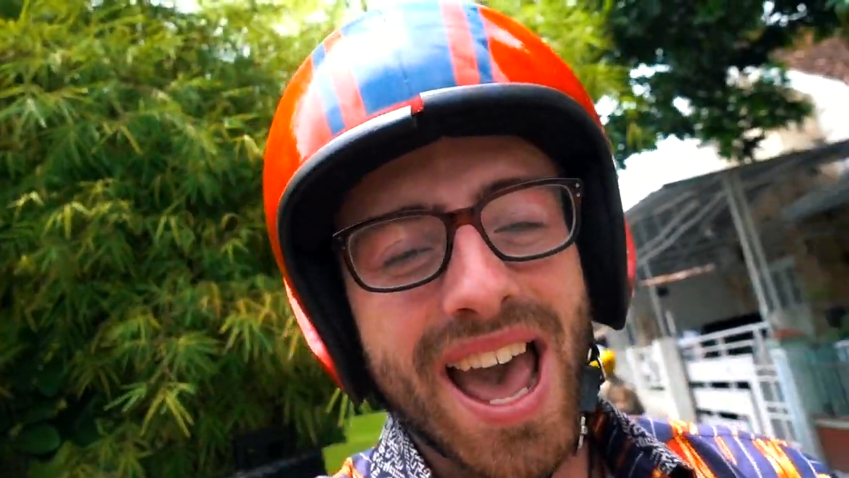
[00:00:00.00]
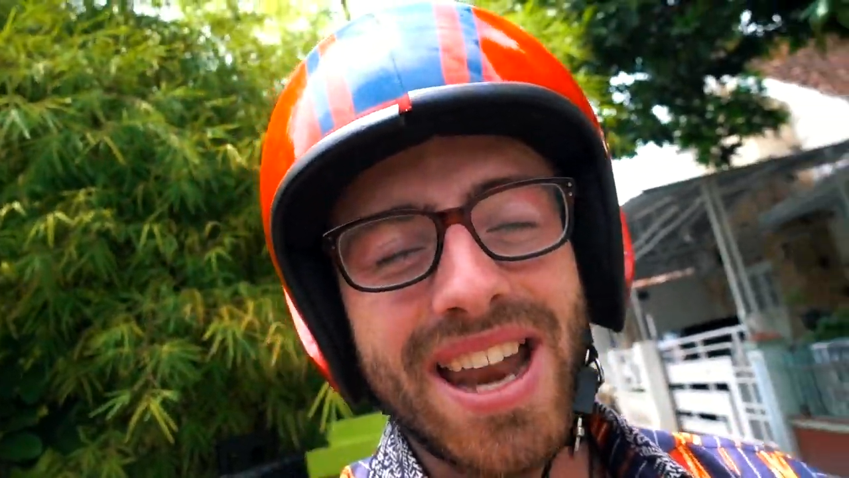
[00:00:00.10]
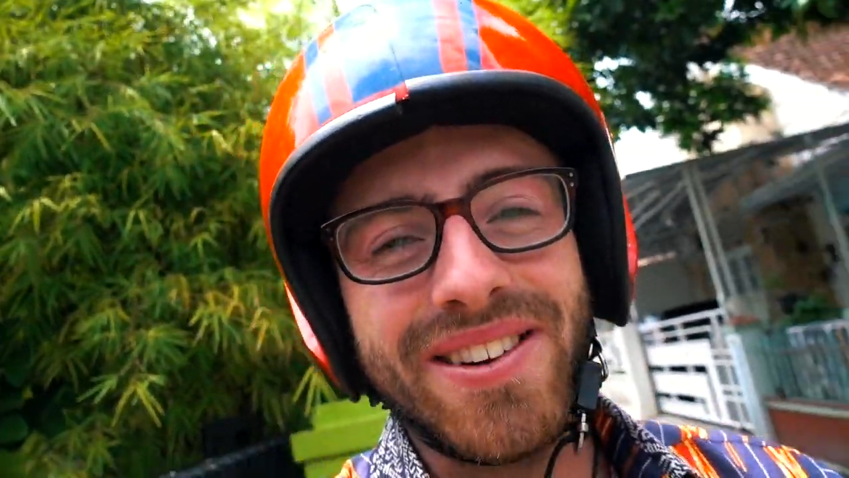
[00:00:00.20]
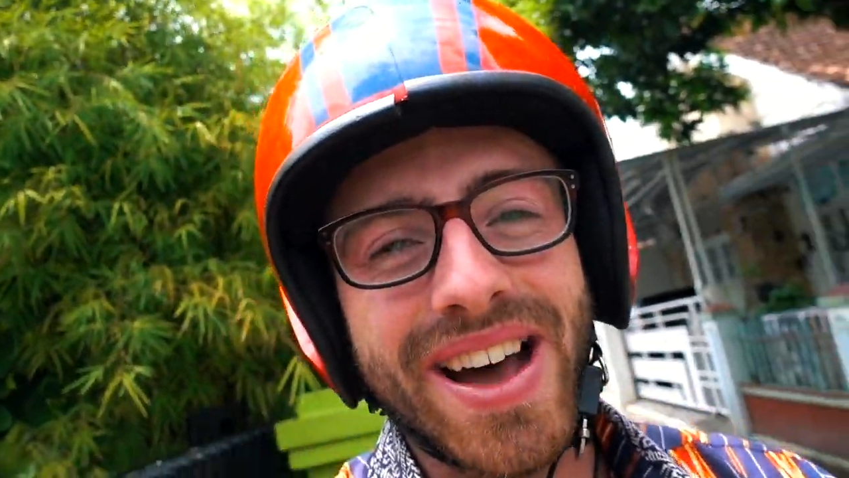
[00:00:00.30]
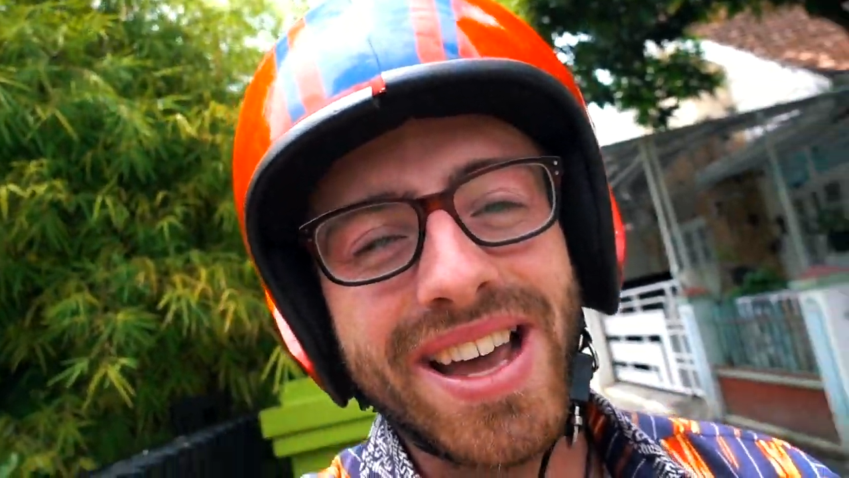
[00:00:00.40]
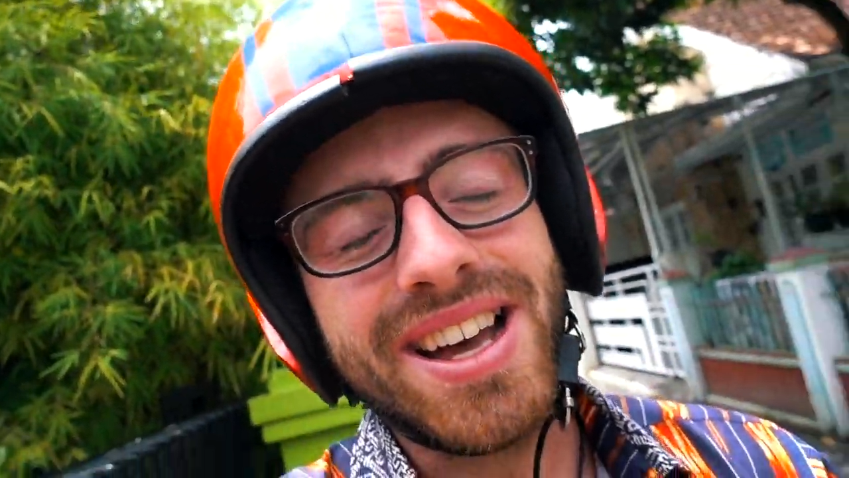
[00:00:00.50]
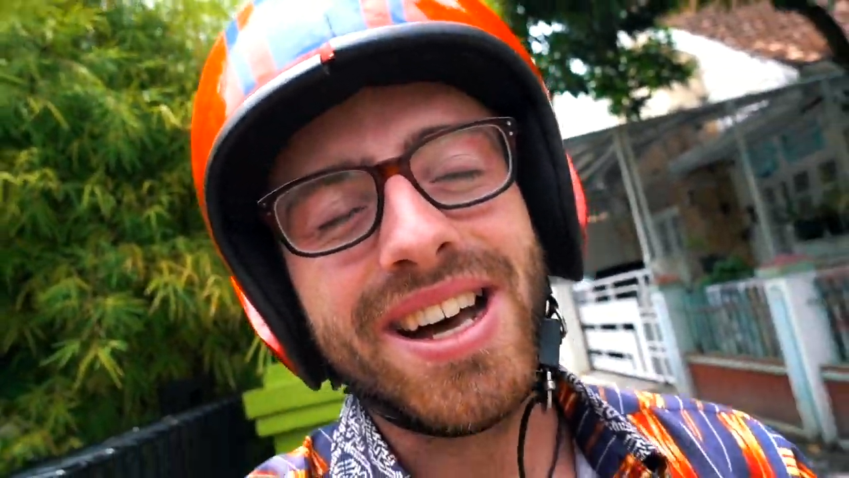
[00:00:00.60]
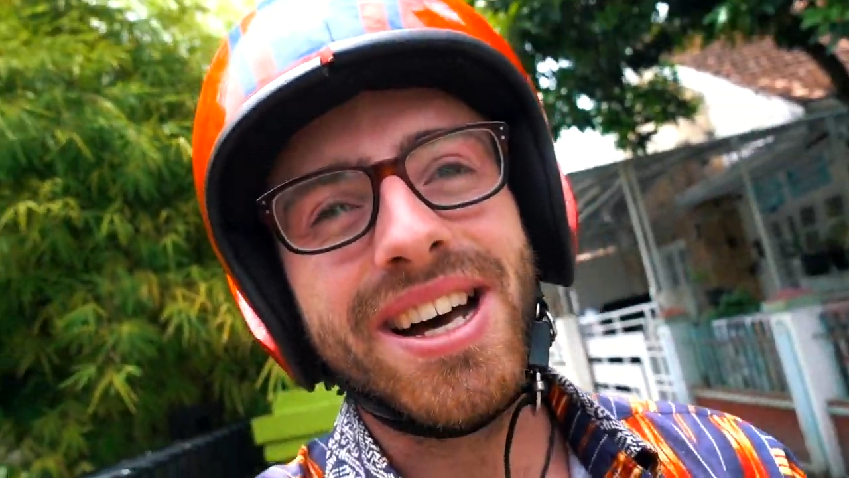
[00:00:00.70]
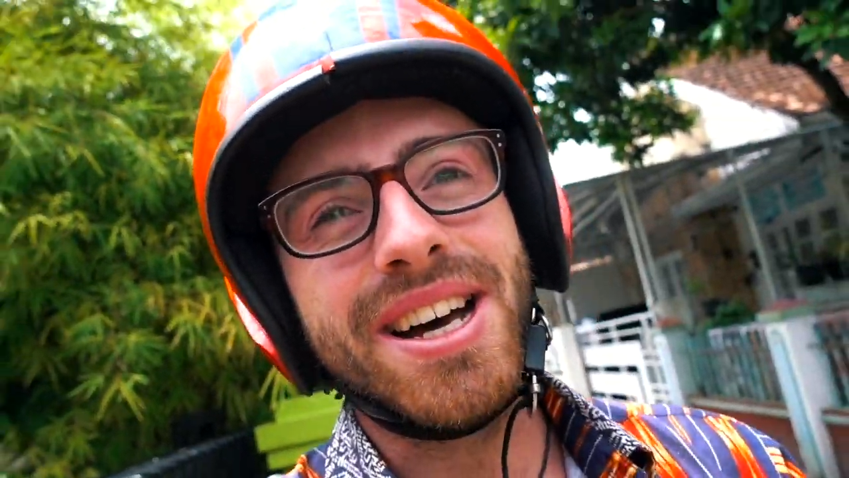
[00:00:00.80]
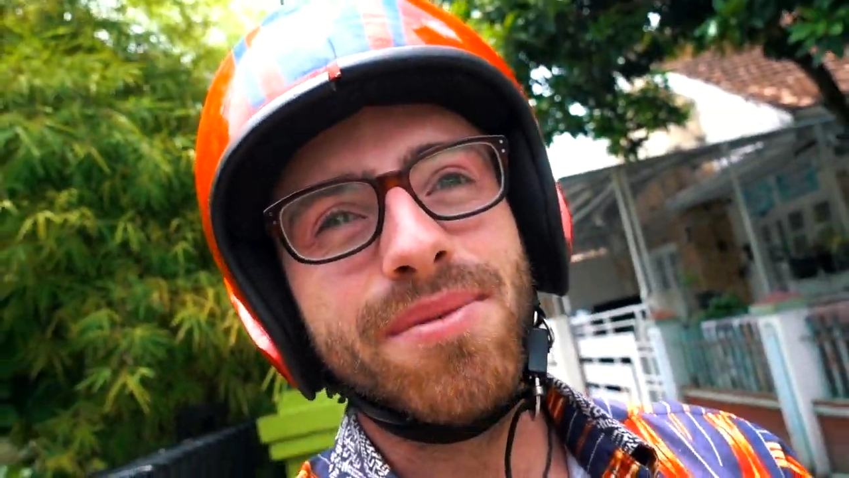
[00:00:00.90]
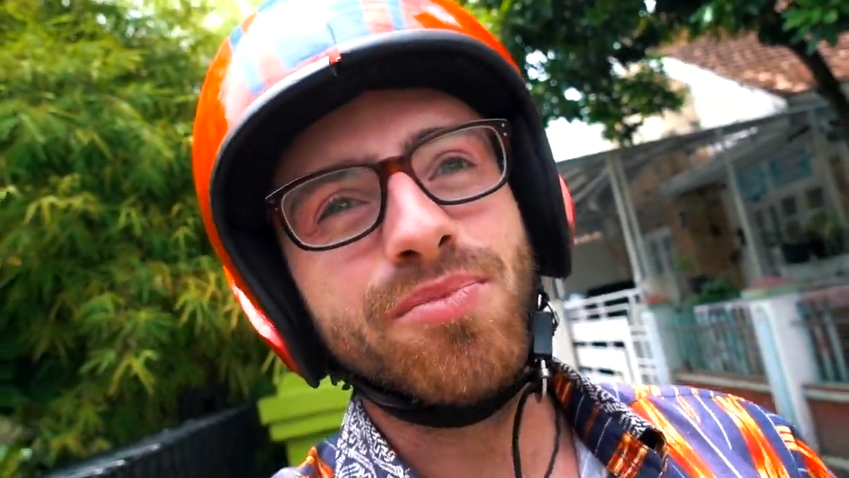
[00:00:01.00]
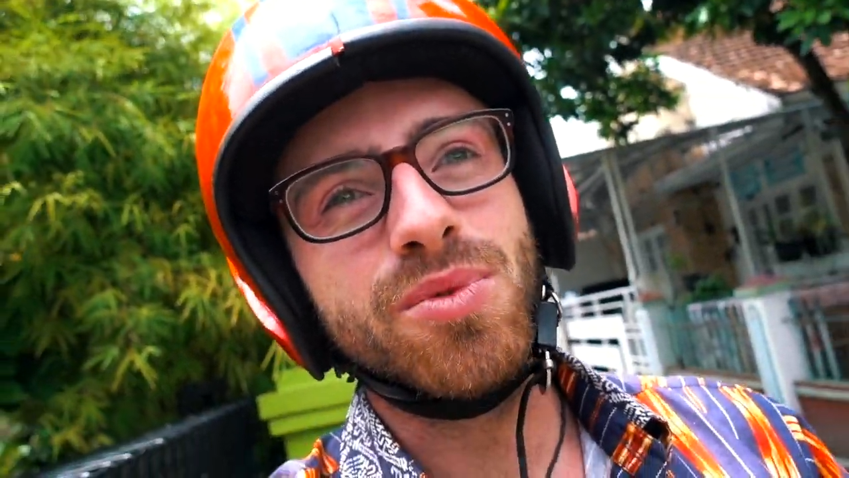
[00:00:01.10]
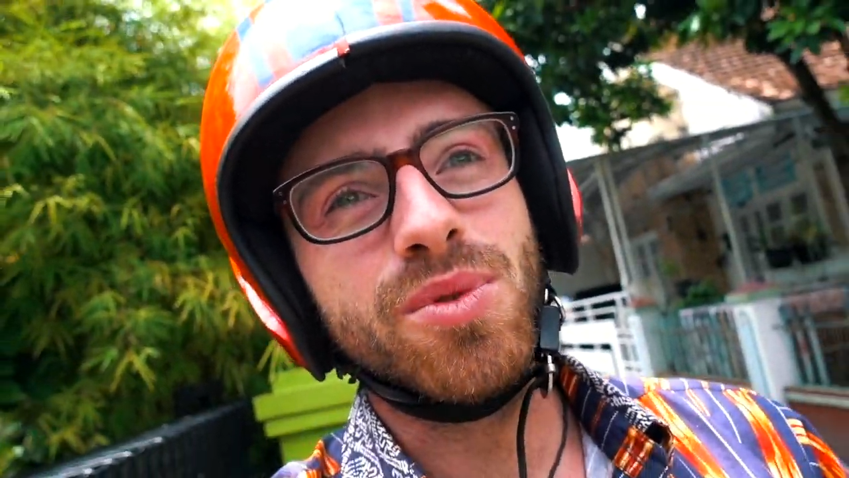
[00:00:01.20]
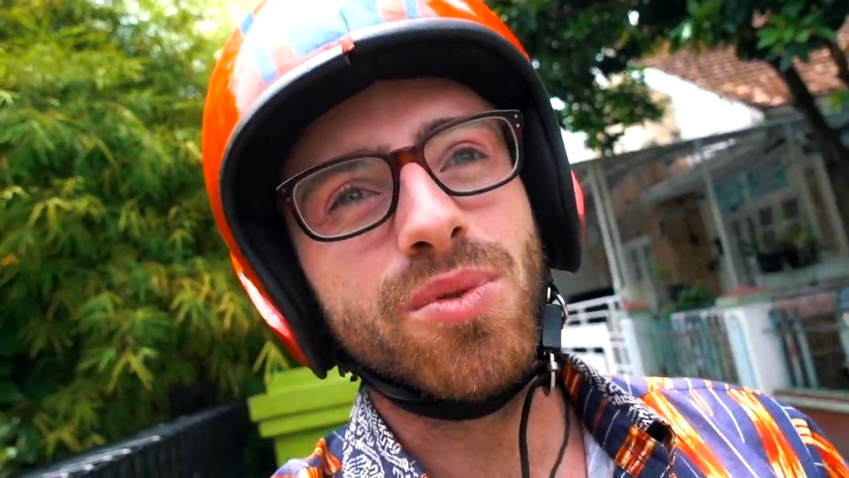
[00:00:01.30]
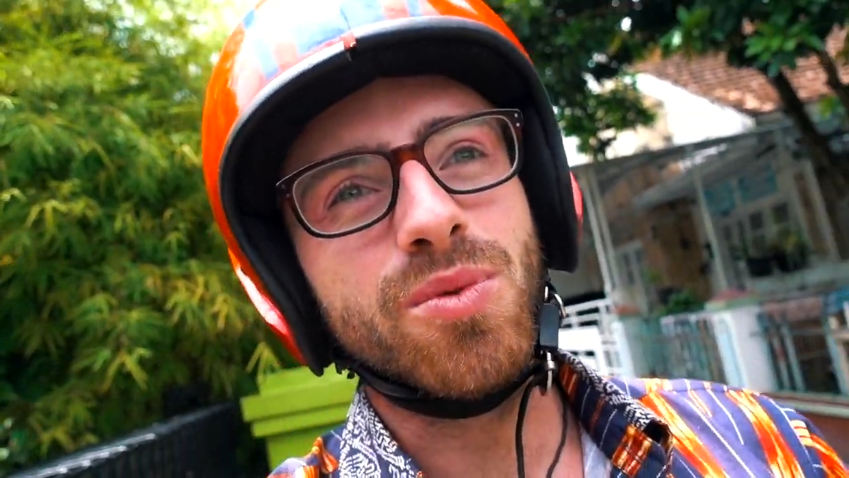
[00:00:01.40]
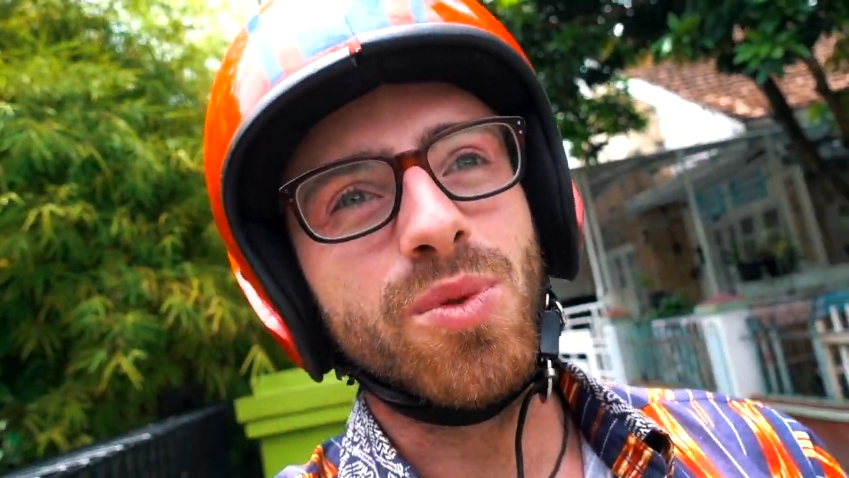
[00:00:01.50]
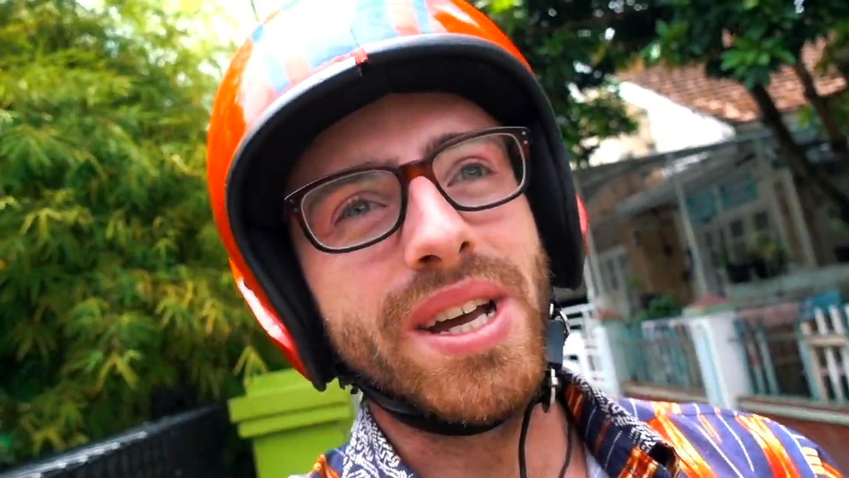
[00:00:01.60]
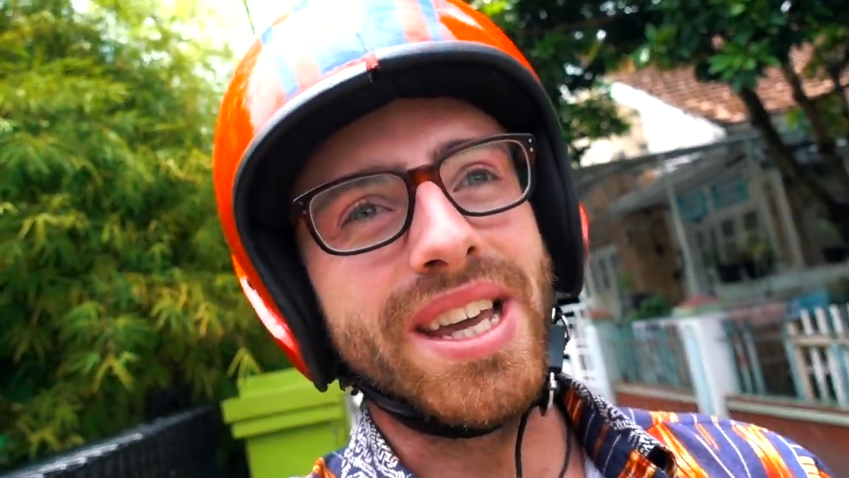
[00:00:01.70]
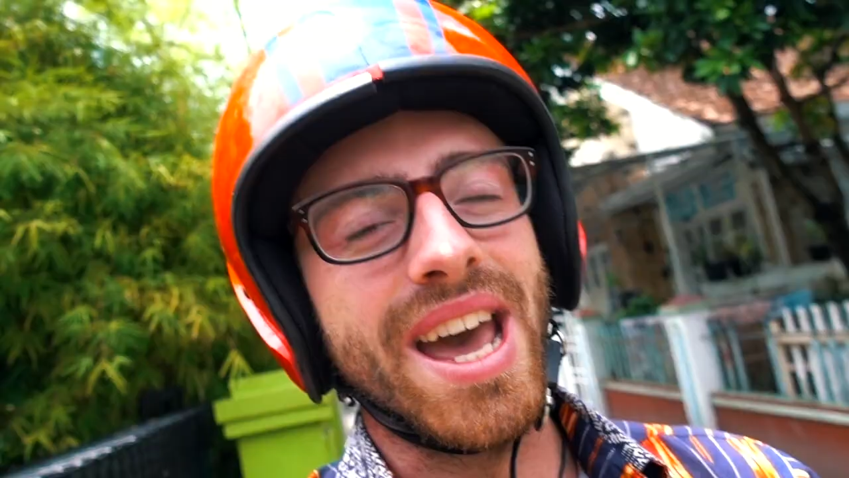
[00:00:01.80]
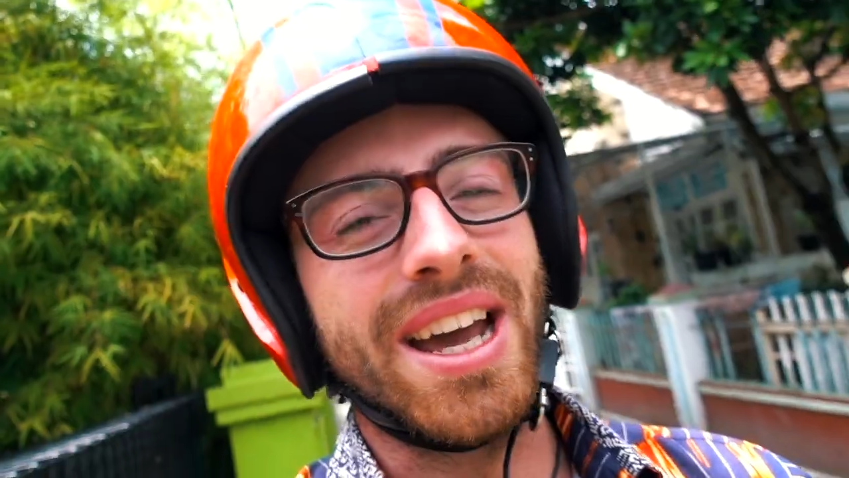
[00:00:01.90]
Anyway,
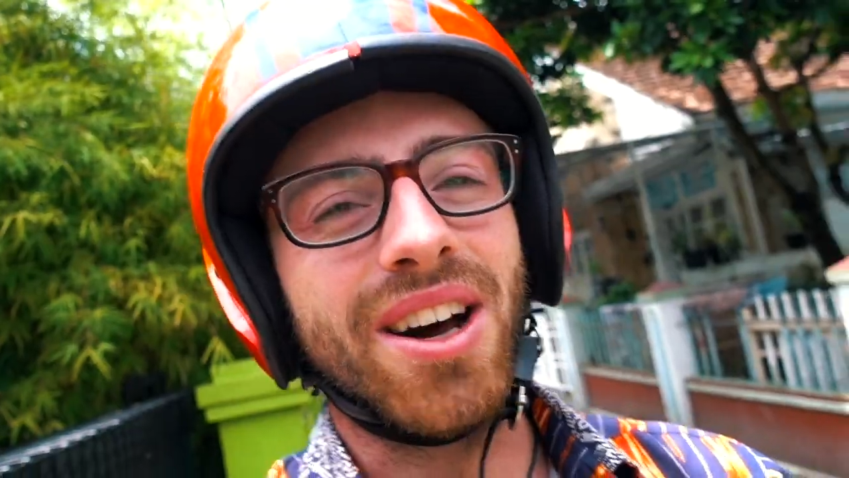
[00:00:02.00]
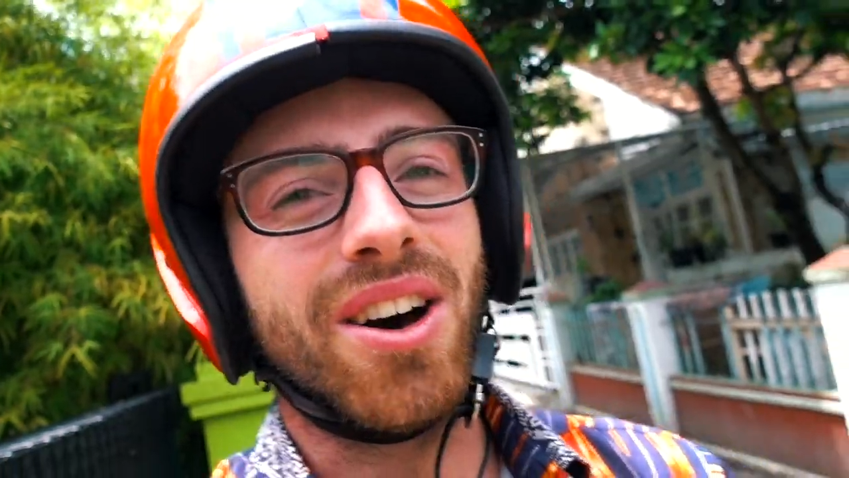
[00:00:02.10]
we're getting